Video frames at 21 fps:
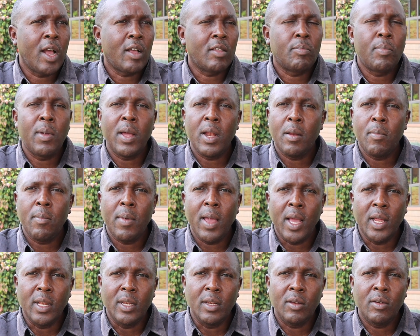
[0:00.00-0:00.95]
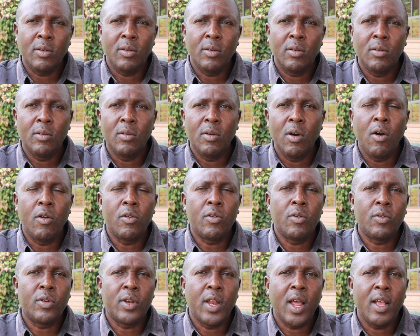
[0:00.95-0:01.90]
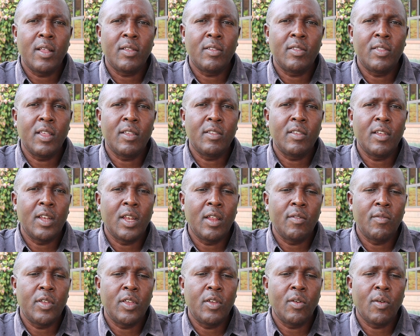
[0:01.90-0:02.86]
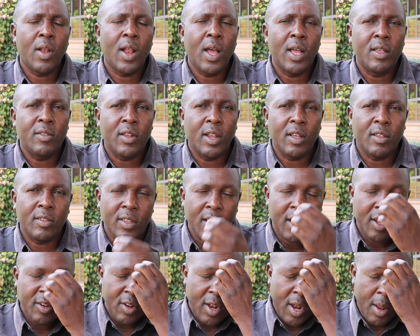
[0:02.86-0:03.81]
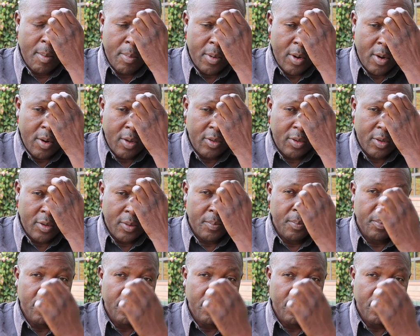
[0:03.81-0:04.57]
experiment or to test this individualized extension approach